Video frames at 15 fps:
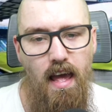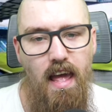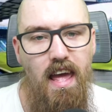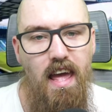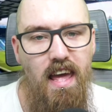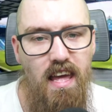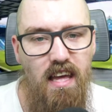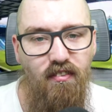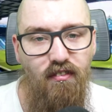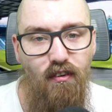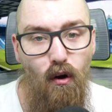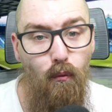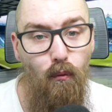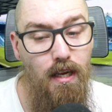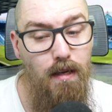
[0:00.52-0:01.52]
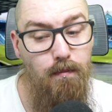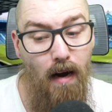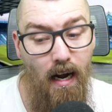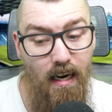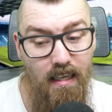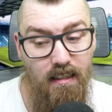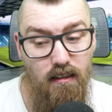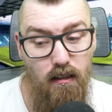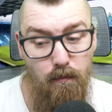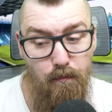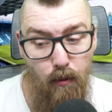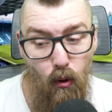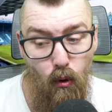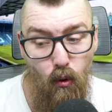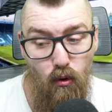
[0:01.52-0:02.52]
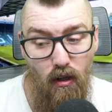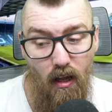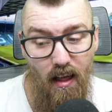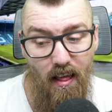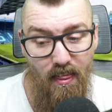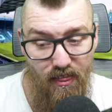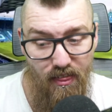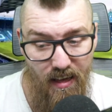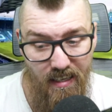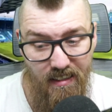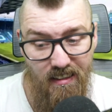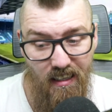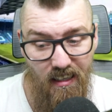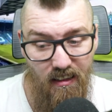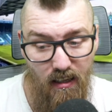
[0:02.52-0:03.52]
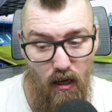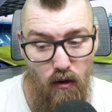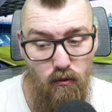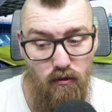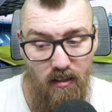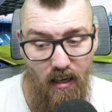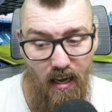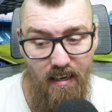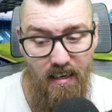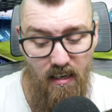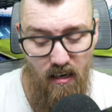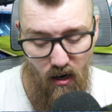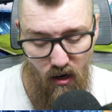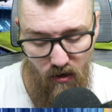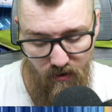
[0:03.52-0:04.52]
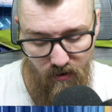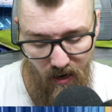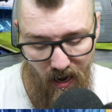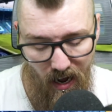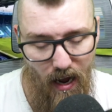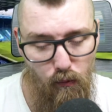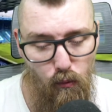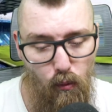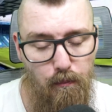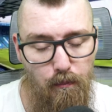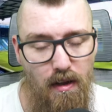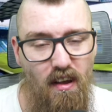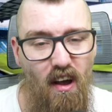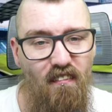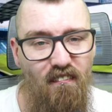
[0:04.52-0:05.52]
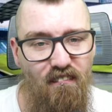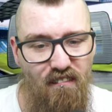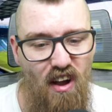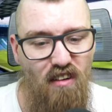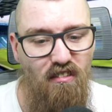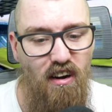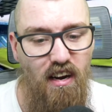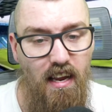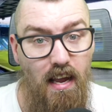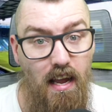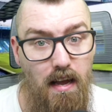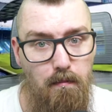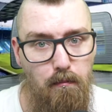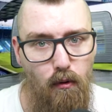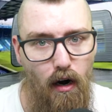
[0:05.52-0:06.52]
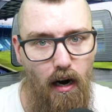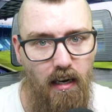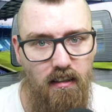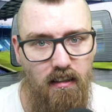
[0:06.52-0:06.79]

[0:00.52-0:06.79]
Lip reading: If we manage to pull this loan signing off, I will be very impressed.